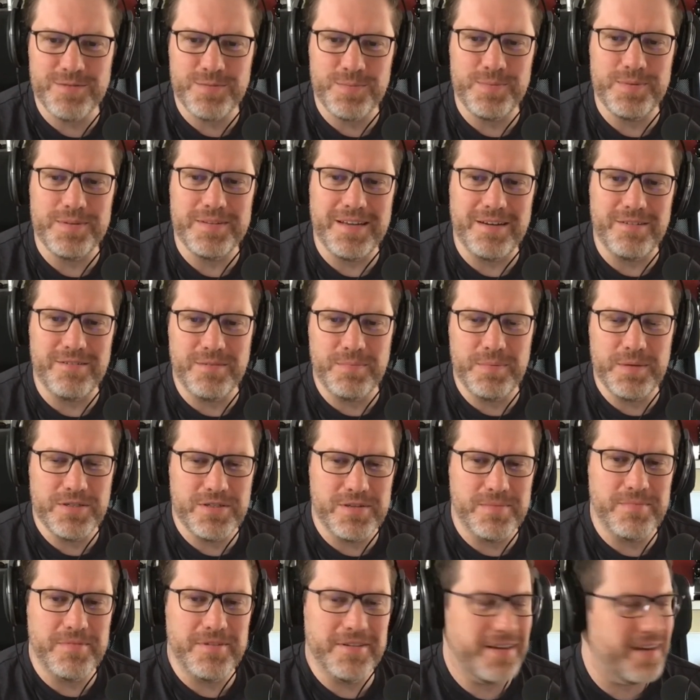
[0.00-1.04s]
That would
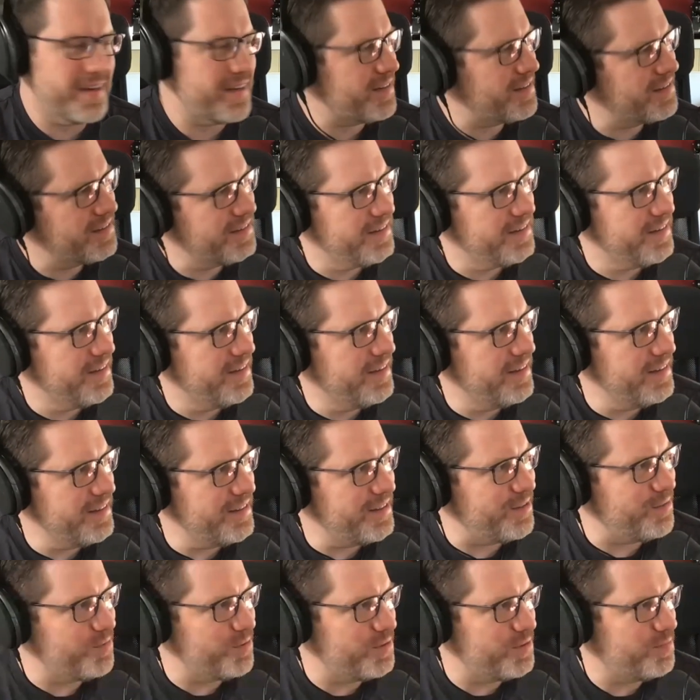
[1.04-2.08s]
be something
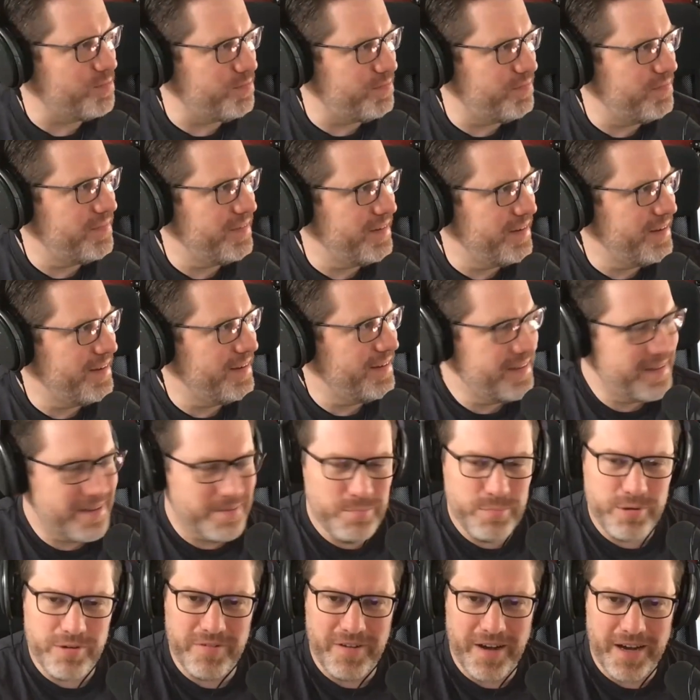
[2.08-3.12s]
that would
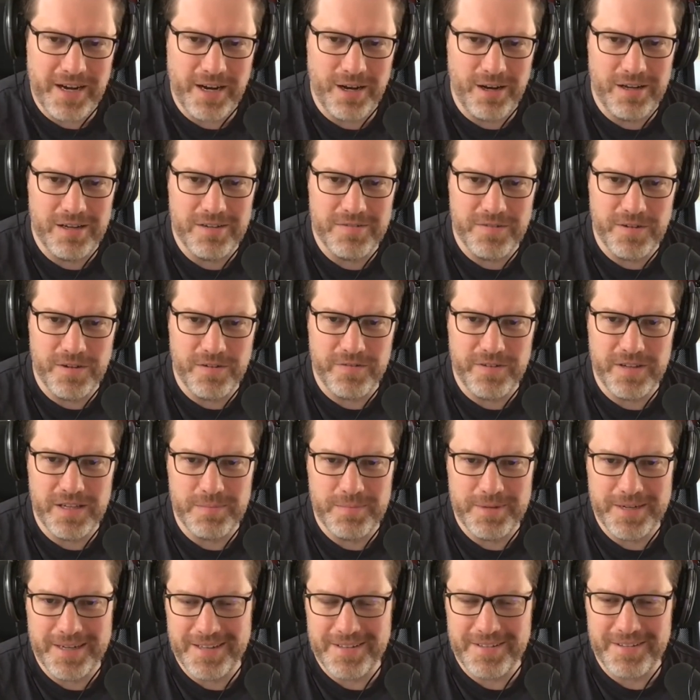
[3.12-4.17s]
provide a lot of
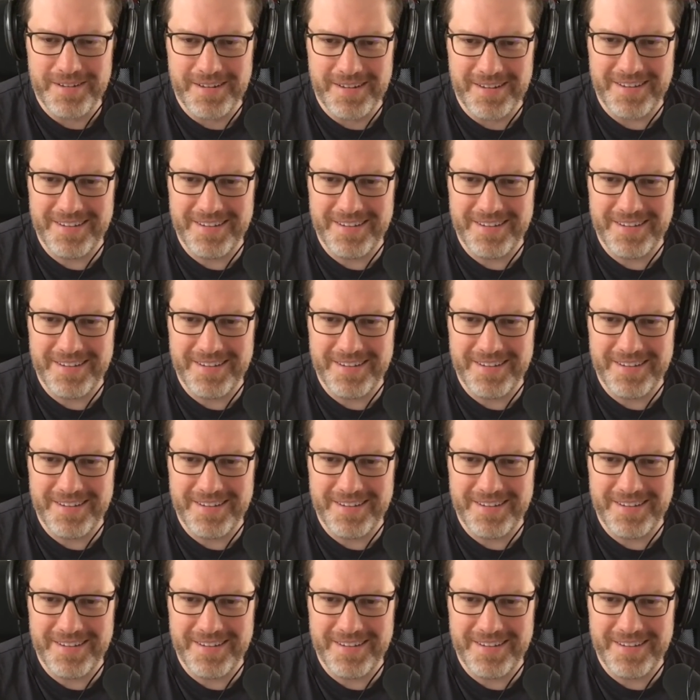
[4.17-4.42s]
fulfillment, I